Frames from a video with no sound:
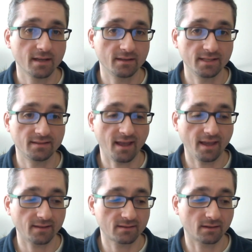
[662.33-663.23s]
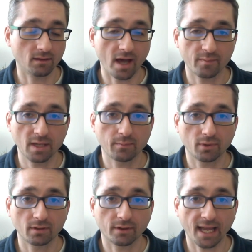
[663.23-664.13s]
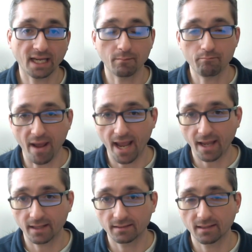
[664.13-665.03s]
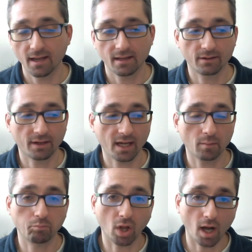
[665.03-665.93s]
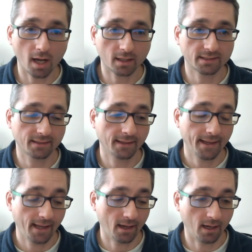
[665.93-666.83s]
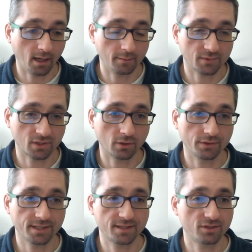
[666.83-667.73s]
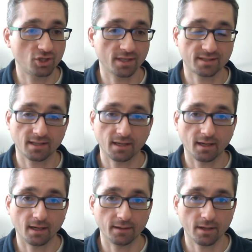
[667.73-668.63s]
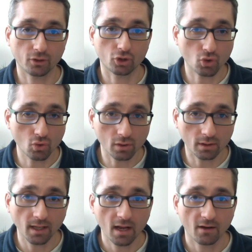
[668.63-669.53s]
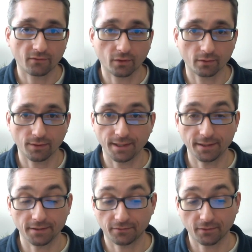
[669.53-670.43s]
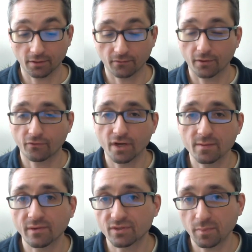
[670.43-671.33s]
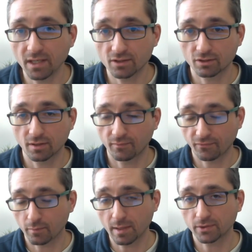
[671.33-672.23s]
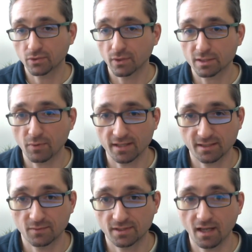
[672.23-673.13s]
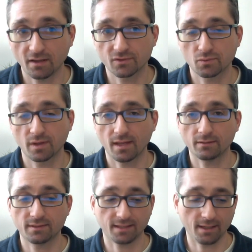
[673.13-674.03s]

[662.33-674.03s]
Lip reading: these days. A lot of people are getting banned, they're getting blocked. So this is just another tool for freedom of speech, for people to express themselves without